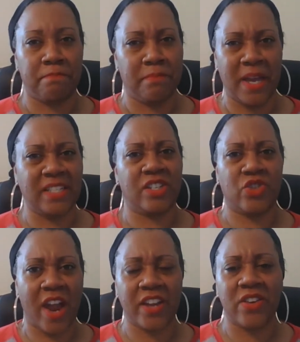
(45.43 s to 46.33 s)
basically
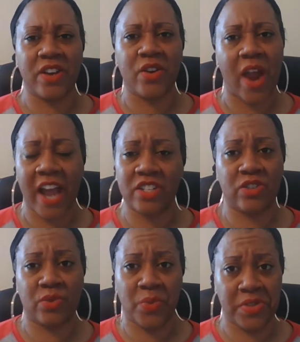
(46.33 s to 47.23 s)
tracking your
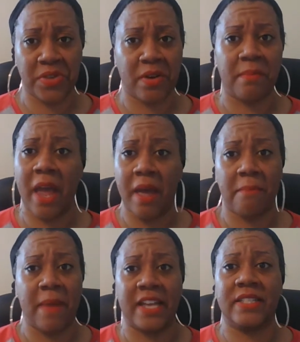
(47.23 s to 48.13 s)
interactions with them and
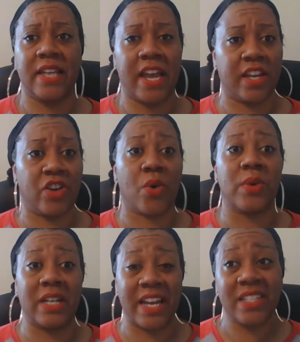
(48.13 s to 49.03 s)
maintaining your
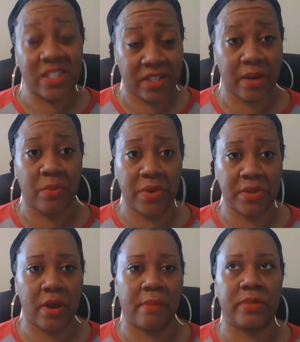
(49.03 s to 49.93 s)
relationship with
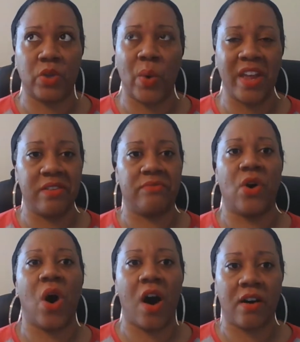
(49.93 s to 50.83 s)
them. So it
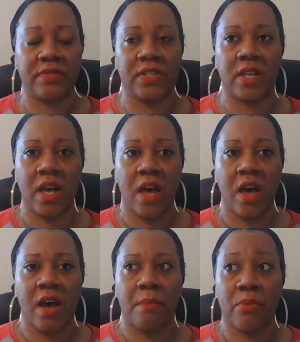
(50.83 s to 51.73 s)
involves
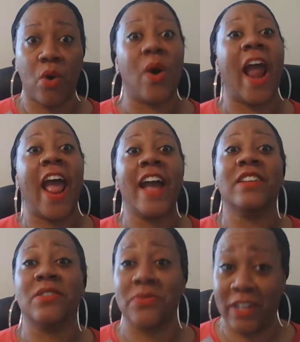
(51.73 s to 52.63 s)

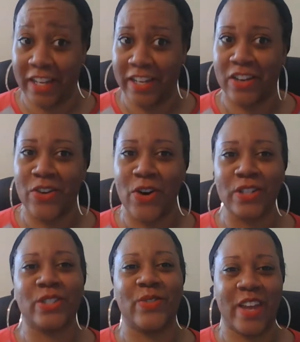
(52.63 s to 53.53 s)
proactively
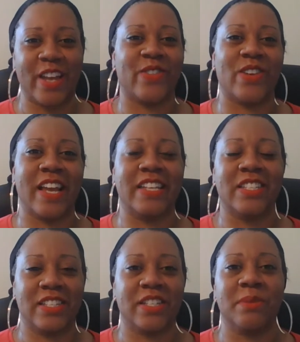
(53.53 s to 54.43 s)
cultivating
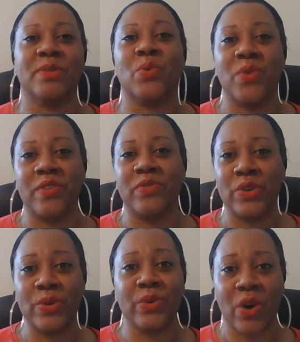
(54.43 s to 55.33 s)
relationships with
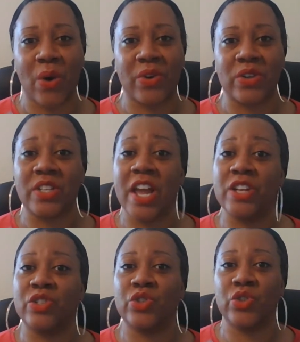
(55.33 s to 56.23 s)
new donors
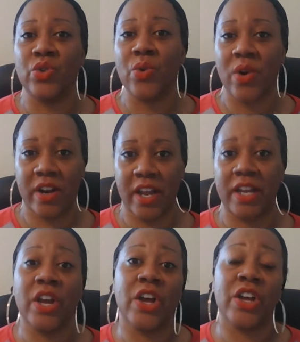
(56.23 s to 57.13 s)
and
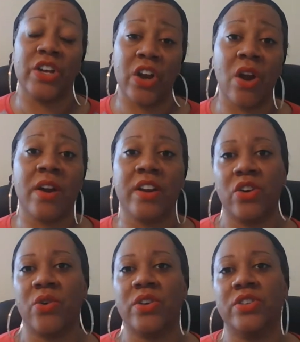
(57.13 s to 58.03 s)
stewarding current
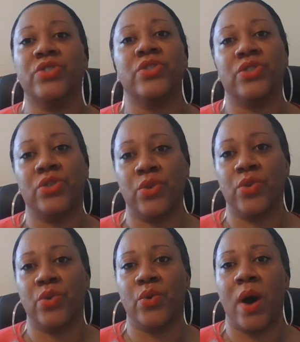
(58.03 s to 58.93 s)
donors
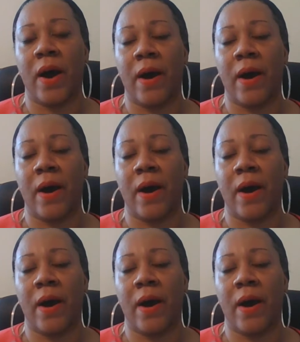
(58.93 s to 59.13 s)
to